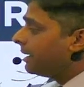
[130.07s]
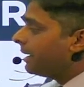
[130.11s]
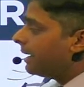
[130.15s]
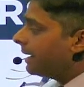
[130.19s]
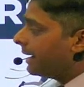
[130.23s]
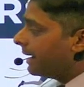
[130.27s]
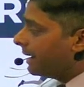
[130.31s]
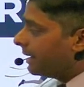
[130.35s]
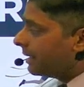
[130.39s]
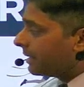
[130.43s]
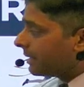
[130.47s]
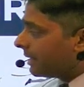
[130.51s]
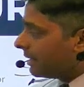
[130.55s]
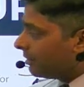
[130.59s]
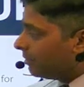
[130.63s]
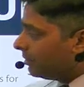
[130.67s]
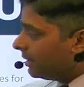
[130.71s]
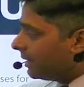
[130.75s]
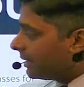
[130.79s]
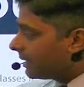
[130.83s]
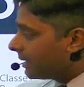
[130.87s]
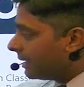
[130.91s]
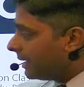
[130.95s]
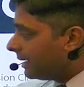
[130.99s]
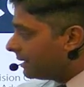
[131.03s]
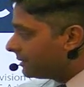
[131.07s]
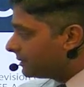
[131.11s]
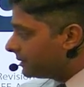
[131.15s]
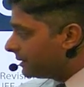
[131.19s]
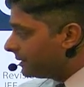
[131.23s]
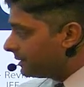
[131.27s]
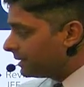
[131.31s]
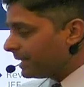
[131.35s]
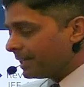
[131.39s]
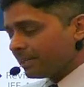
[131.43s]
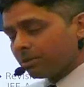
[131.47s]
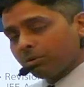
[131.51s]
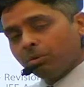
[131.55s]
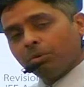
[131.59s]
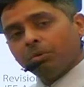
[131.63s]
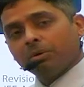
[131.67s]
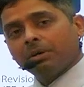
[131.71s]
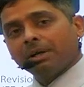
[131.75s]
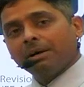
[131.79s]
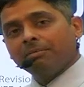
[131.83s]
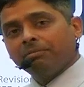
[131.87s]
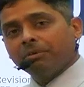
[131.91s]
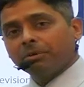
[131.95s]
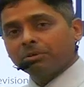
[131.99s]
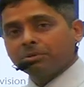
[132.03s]
and regular classes at
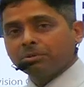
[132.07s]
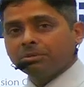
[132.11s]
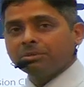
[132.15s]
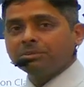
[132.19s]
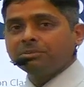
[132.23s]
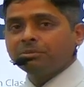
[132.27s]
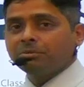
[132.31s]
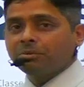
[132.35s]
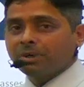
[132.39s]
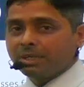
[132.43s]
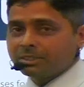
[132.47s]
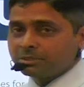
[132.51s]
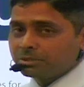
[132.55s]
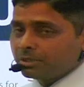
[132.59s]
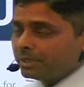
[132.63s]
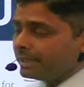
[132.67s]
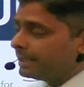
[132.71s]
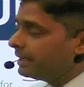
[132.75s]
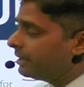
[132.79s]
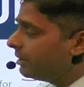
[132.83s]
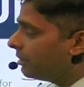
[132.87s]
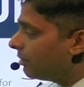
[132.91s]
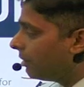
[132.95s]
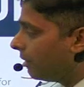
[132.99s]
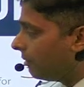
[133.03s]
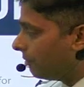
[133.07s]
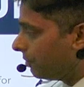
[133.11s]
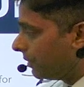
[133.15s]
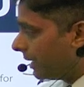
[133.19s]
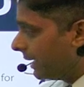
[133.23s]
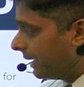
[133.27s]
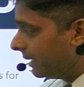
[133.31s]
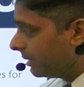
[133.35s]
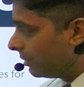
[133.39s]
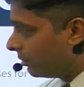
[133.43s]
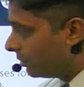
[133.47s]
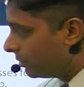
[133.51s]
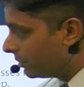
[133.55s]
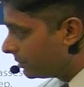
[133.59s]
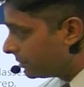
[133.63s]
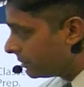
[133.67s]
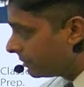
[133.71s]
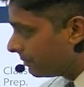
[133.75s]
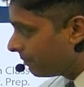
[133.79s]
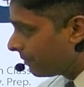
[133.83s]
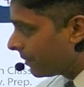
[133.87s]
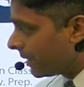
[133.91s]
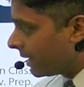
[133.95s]
Kota for those who are joining offline course.